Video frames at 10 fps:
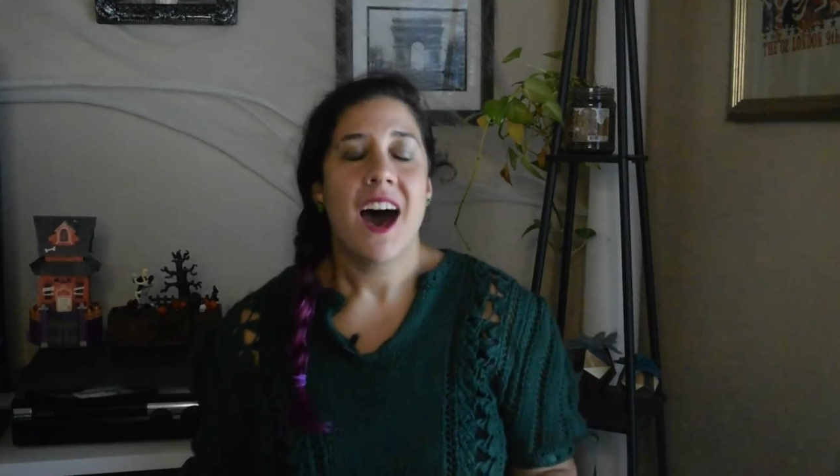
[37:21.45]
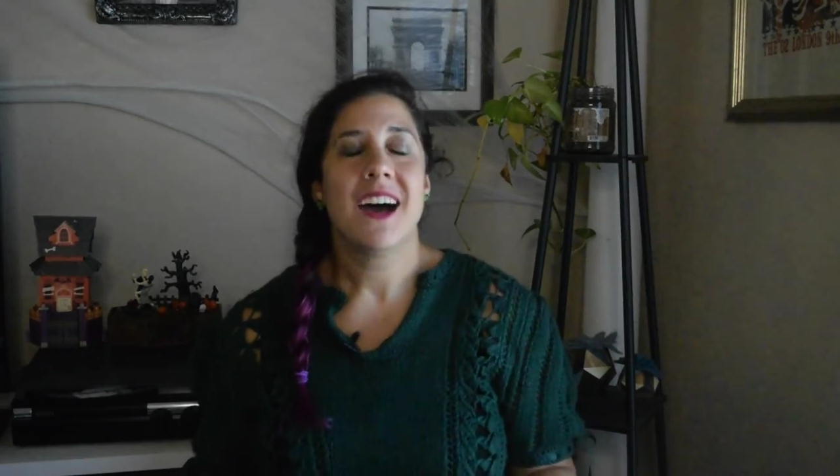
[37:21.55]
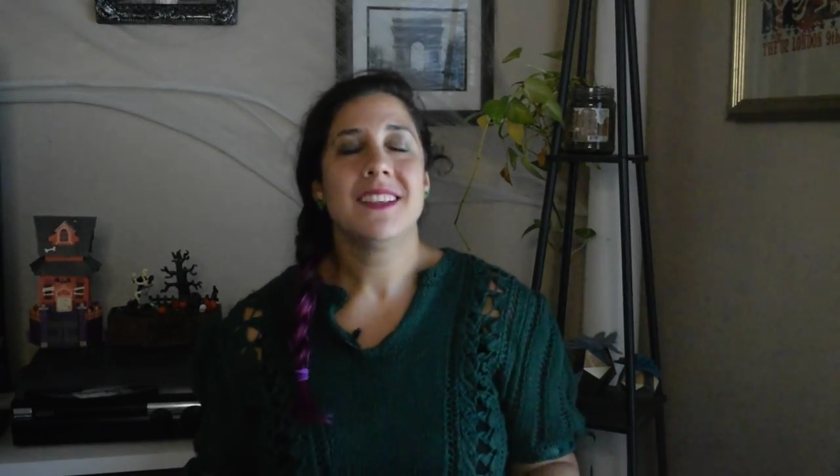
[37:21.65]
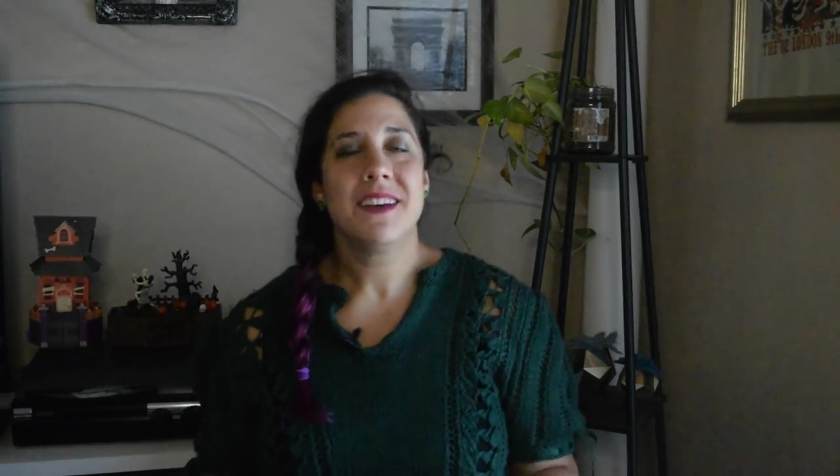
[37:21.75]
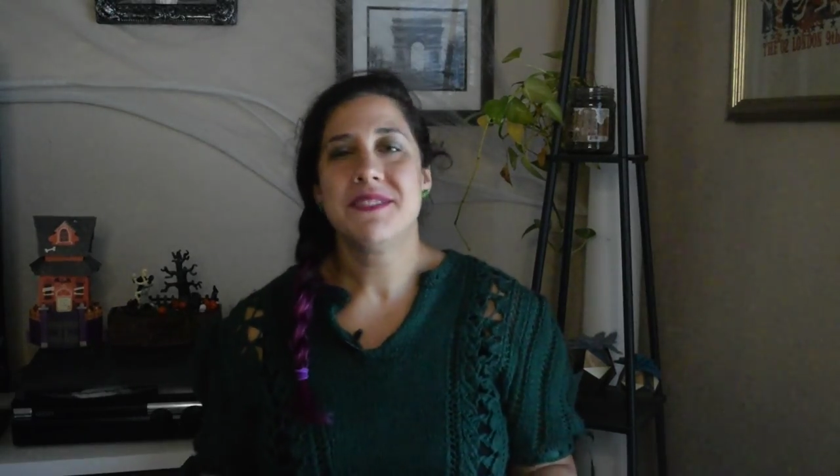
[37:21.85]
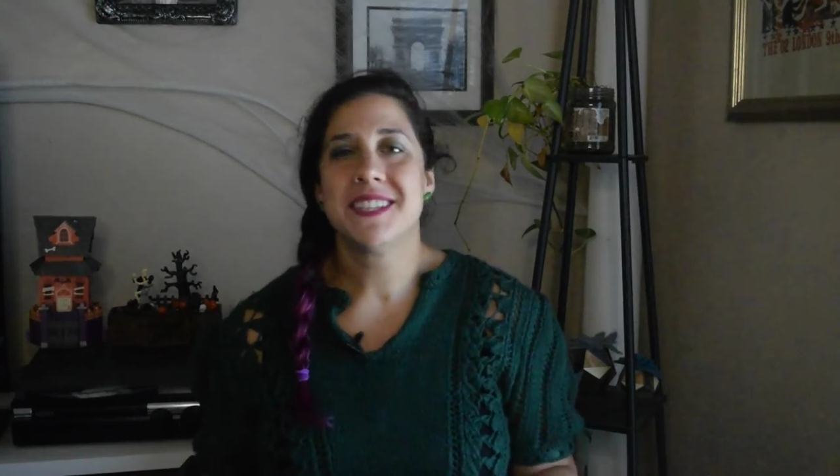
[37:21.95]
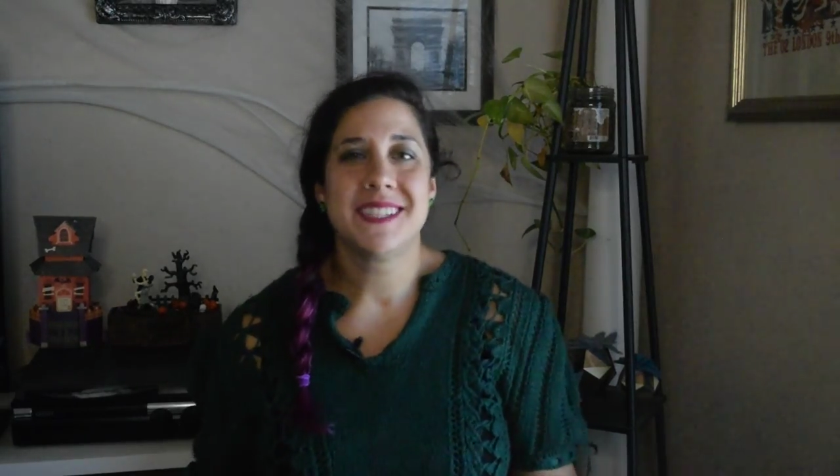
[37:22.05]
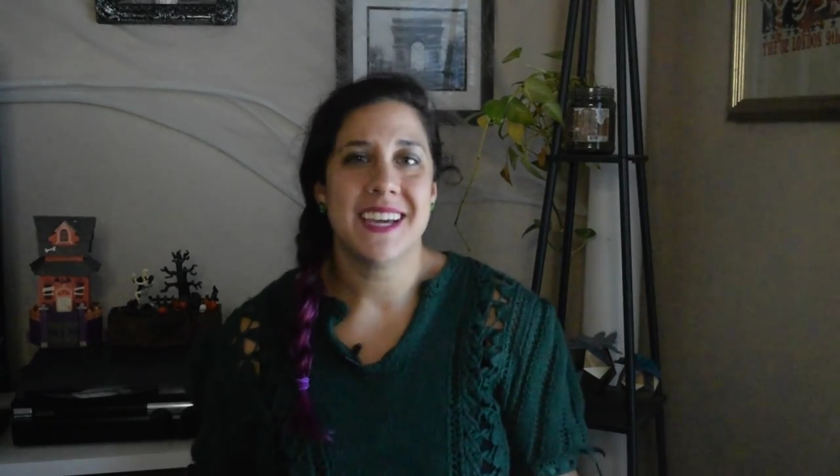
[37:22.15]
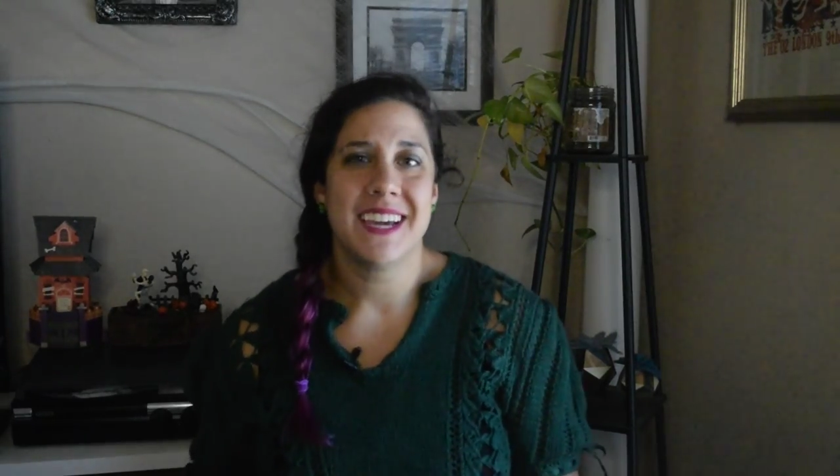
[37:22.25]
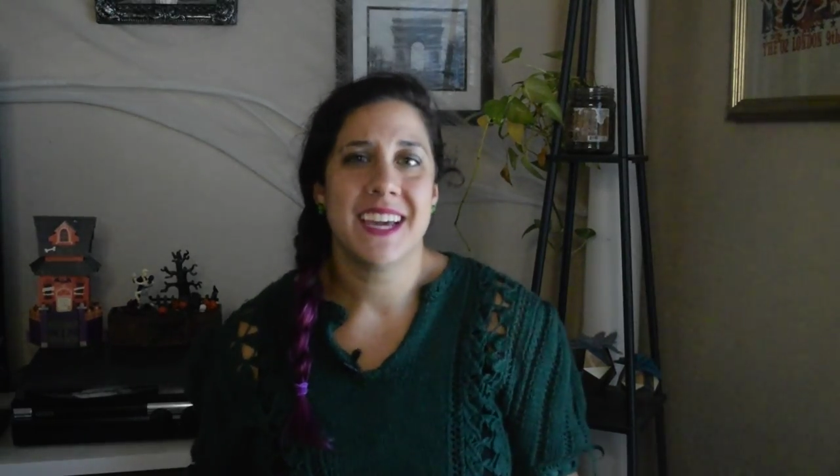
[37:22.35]
I love this
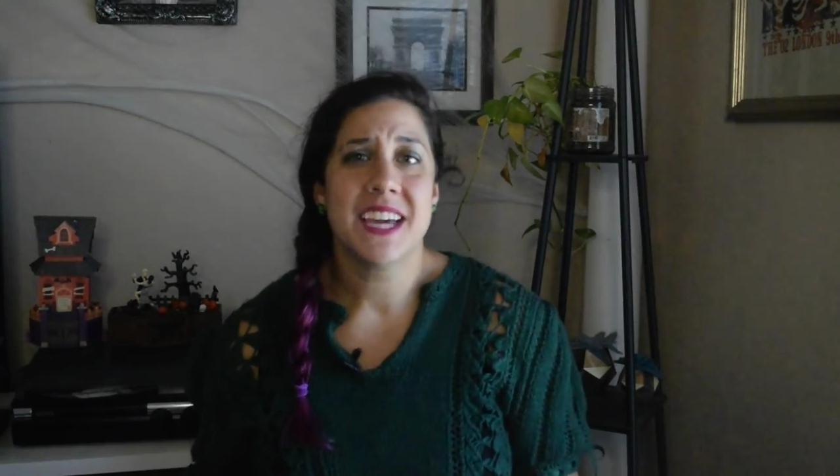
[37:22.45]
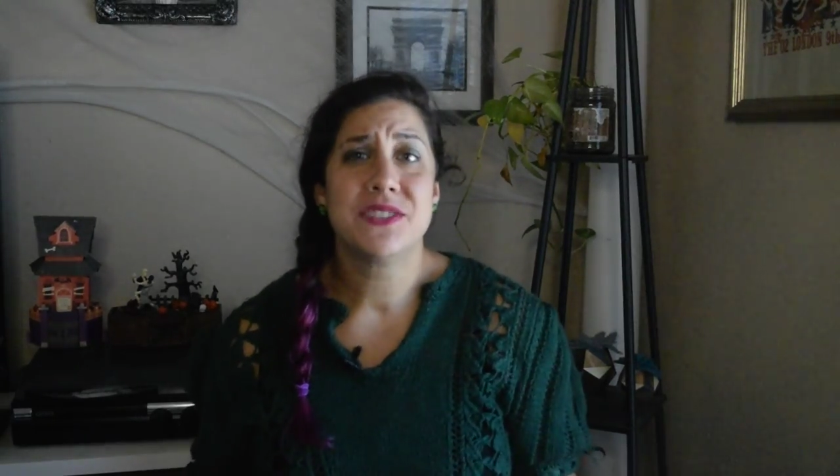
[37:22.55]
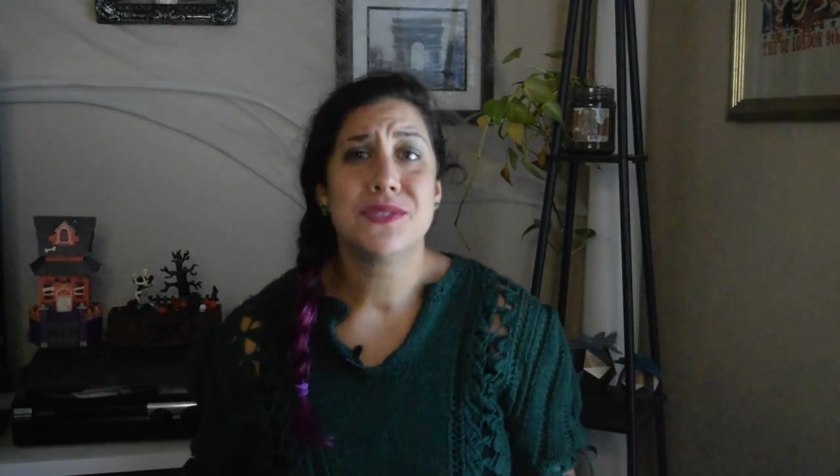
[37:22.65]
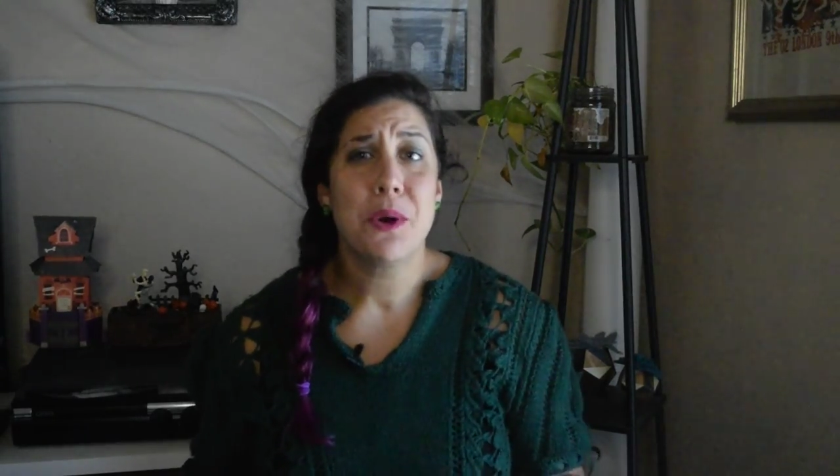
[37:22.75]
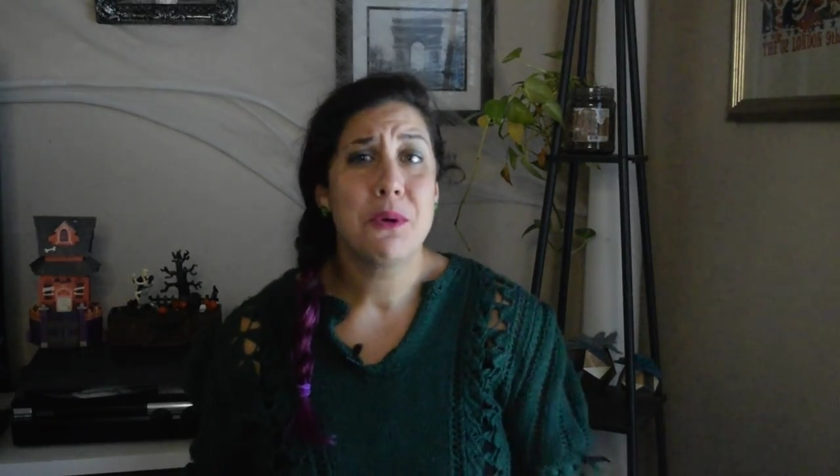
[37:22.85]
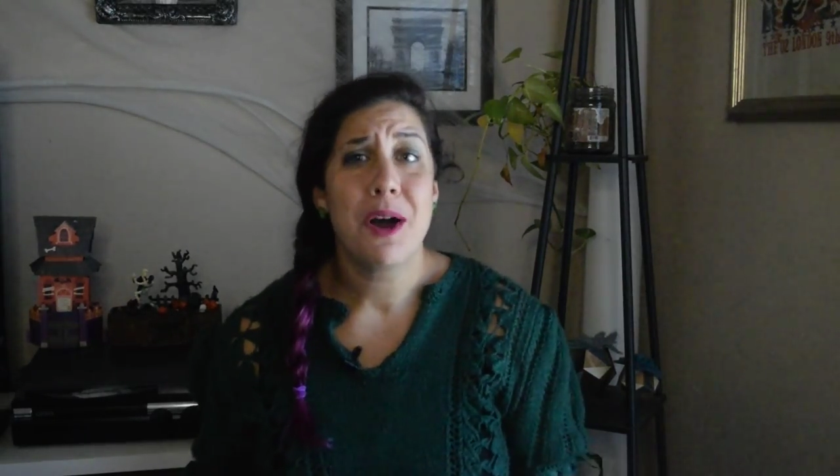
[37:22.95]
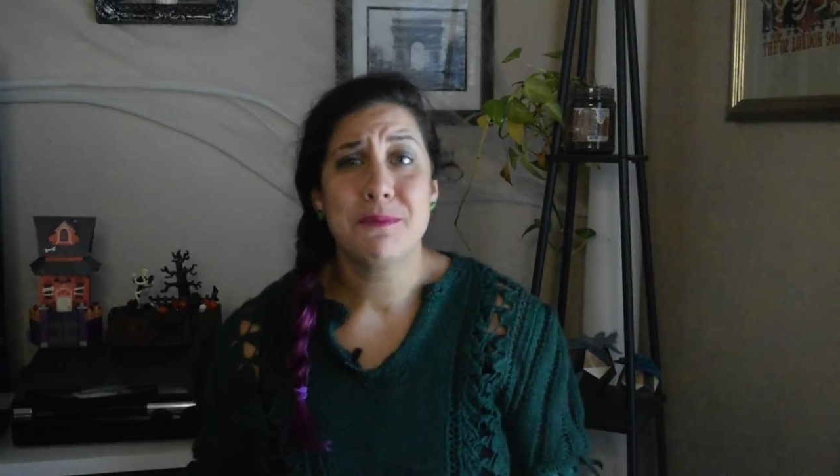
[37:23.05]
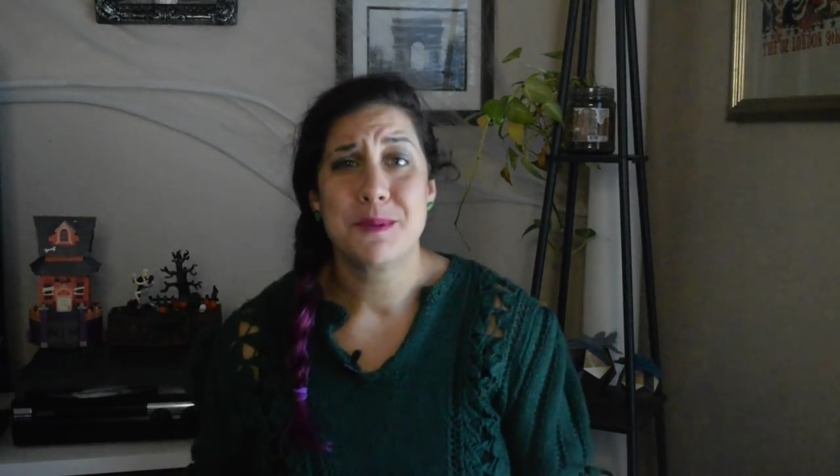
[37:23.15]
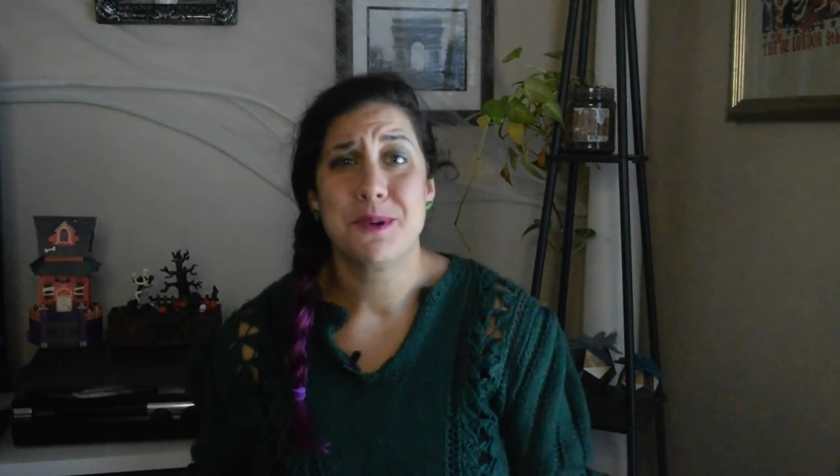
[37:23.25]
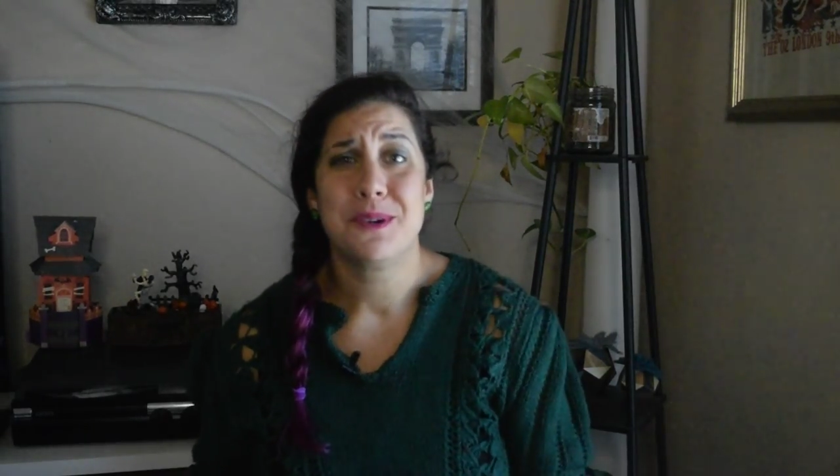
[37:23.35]
thing. It's so
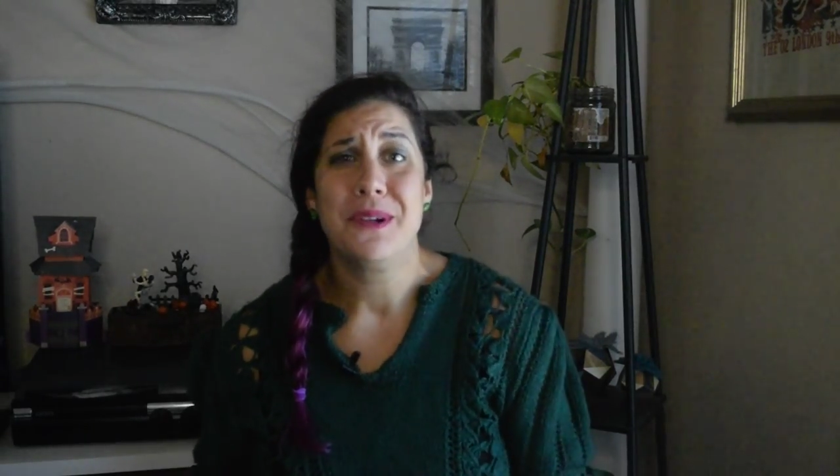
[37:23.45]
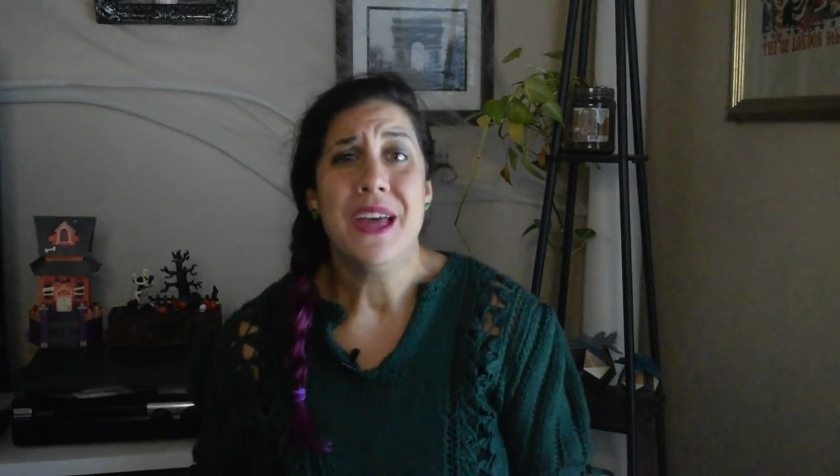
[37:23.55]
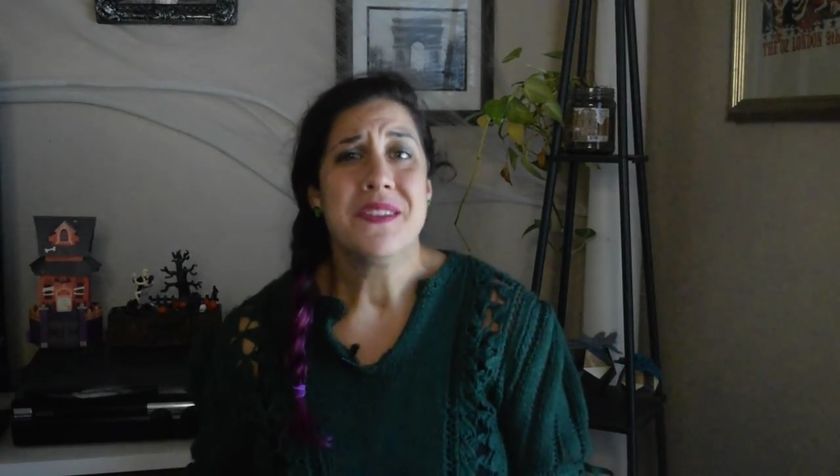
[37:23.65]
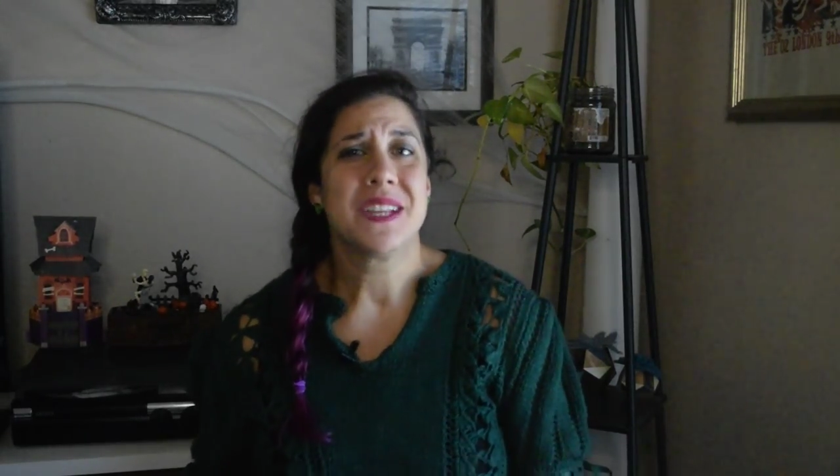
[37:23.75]
comfortable.